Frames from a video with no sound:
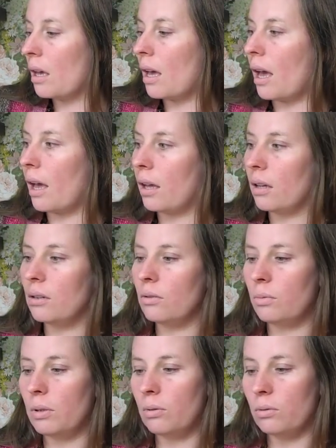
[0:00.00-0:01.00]
and
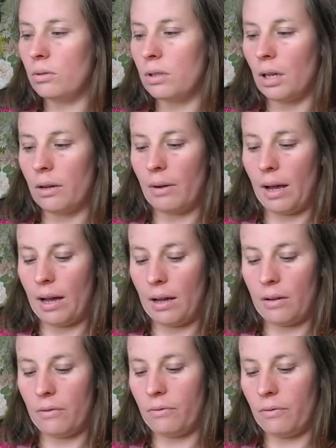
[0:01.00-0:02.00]
we also
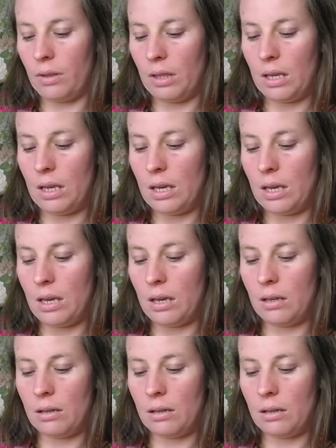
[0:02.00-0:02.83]
have the